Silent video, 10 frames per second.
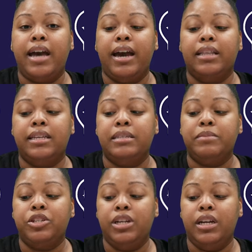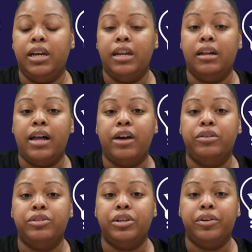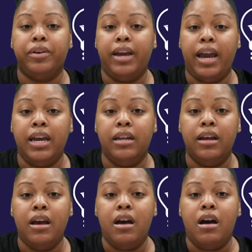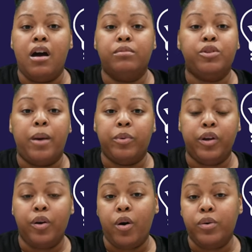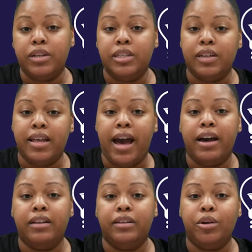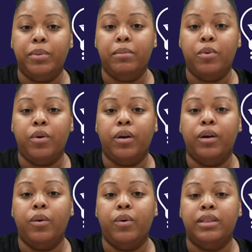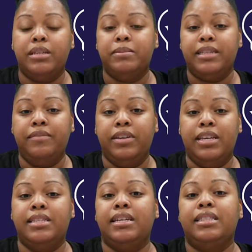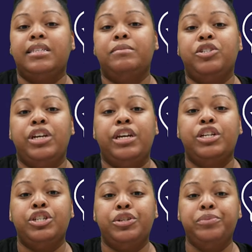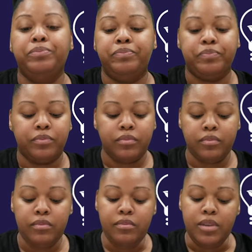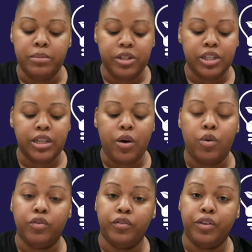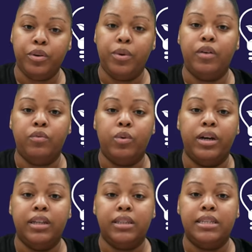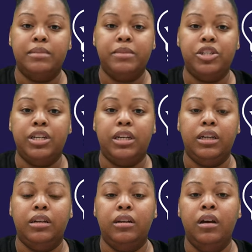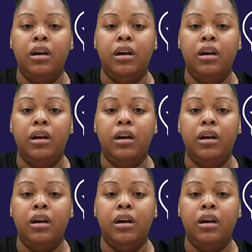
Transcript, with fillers: that this machine can allow you to create. Um, so I'm going to go into that a little bit more on the specific things that this machine can do. But just an overview of what this machine